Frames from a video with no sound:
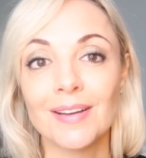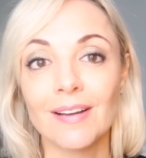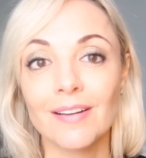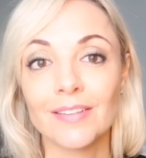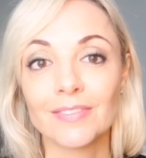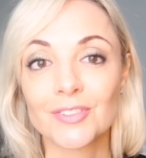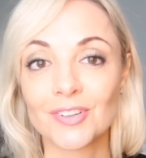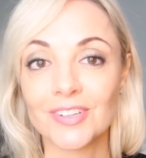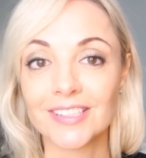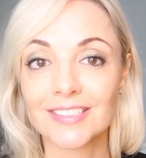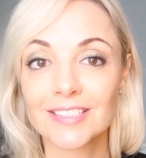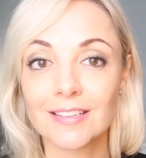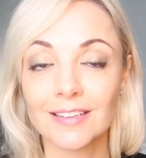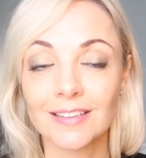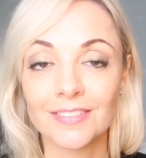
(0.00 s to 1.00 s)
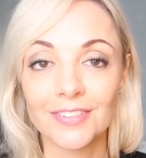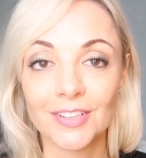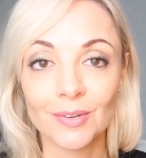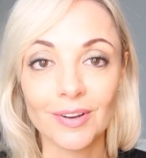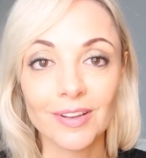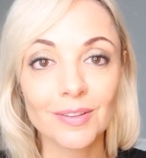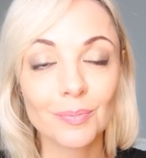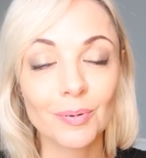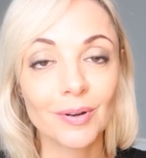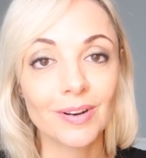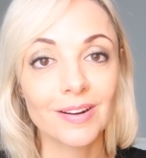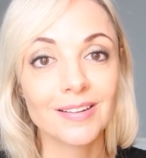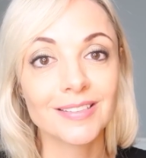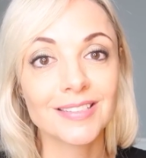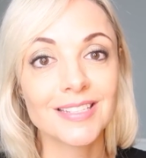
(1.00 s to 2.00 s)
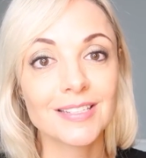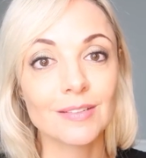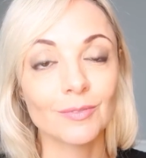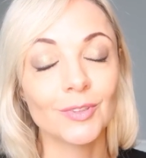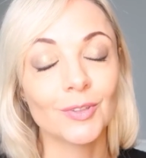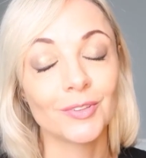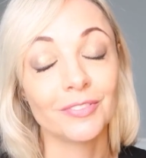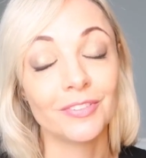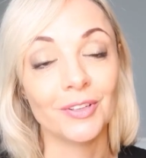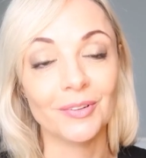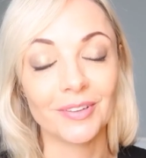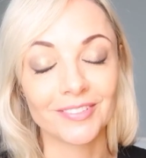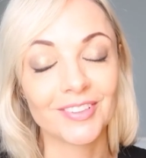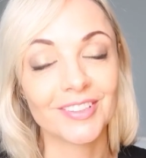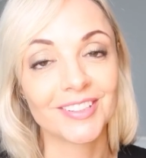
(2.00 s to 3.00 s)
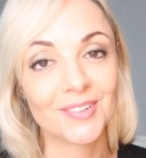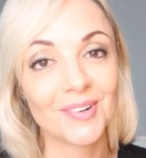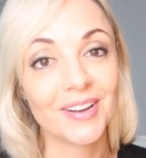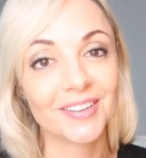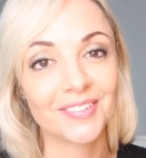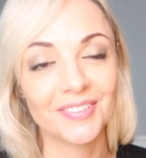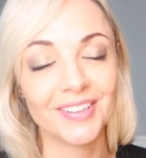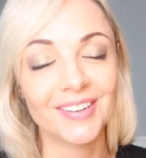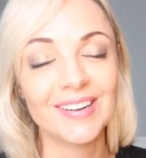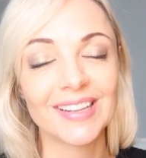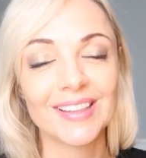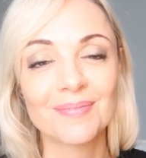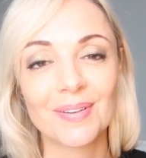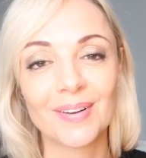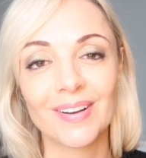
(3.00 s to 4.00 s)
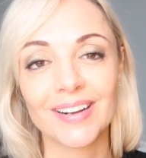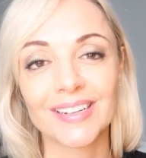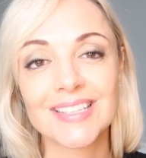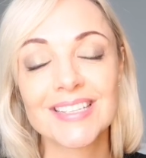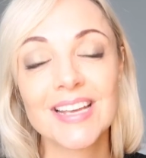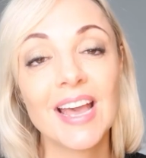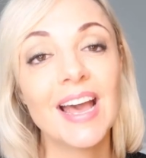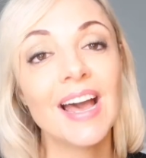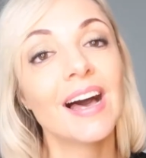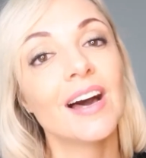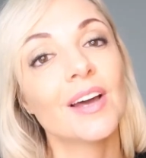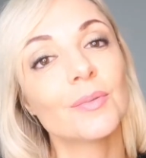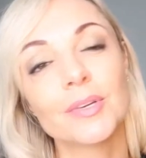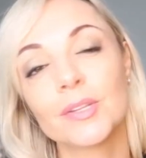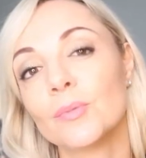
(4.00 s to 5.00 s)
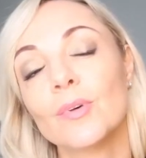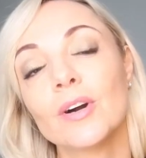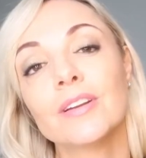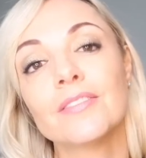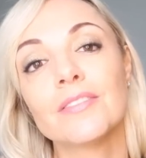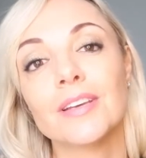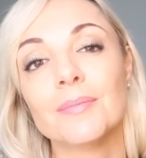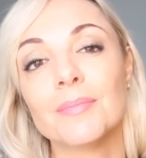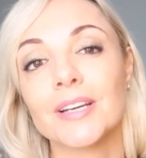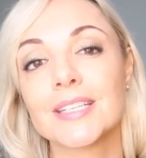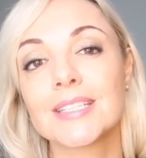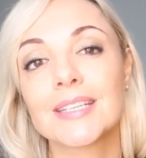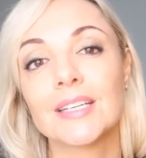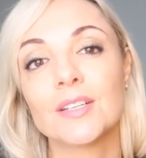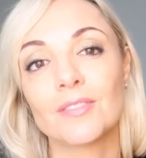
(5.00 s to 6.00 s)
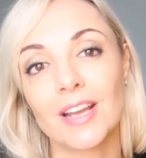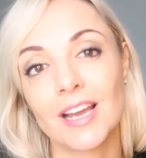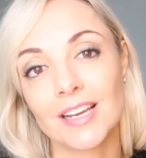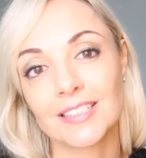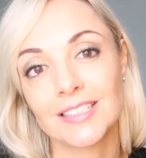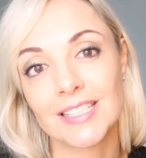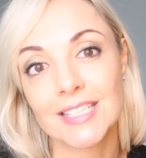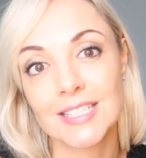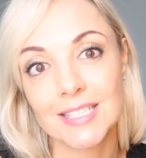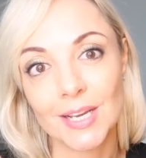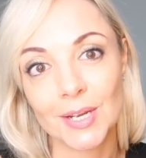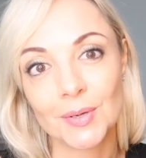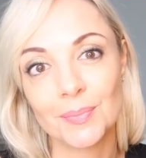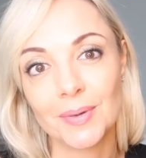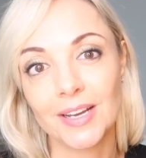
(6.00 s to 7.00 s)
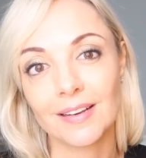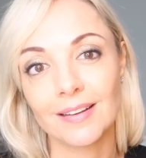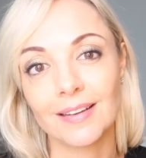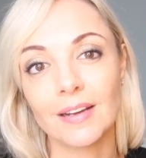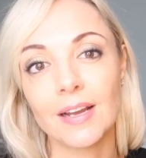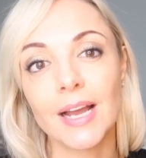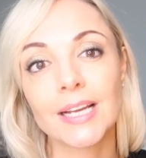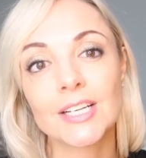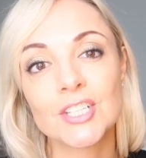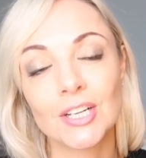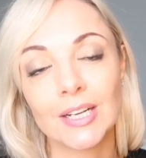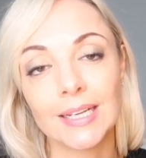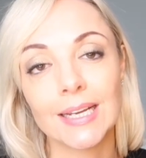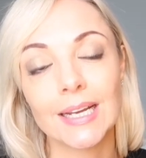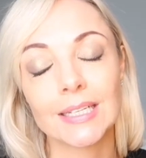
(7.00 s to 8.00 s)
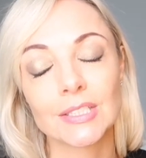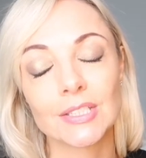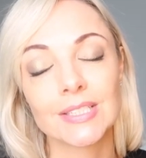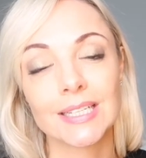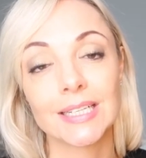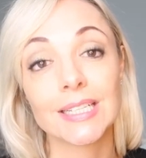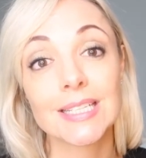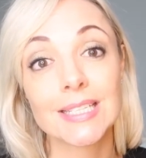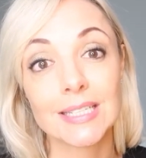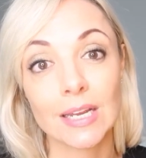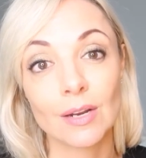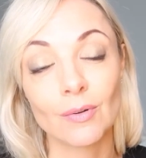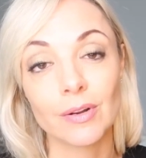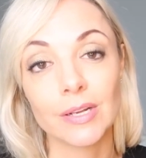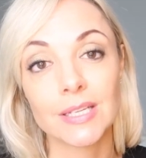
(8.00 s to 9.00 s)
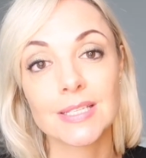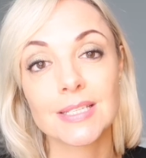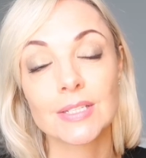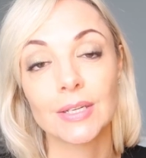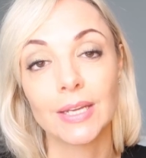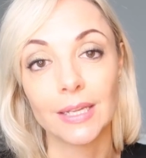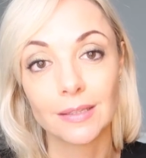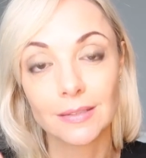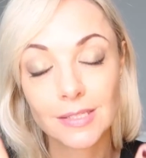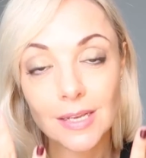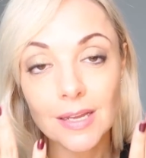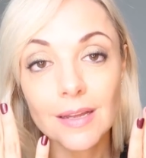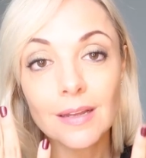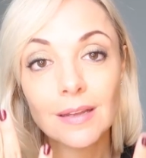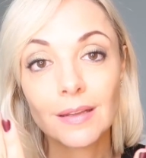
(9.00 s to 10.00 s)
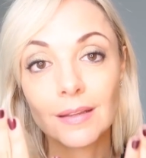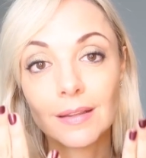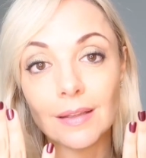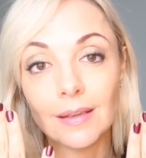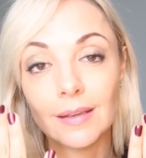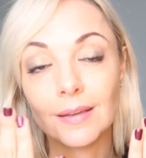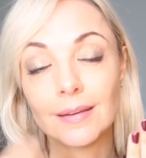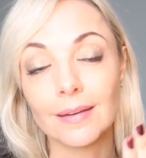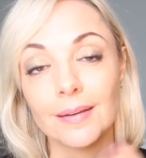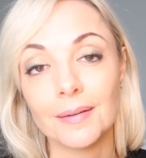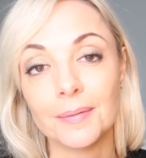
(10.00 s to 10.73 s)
I've tried a few other products, not a few, I tried quite a few other products, and with one of them my skin reacted so badly I actually had to take steroids to get the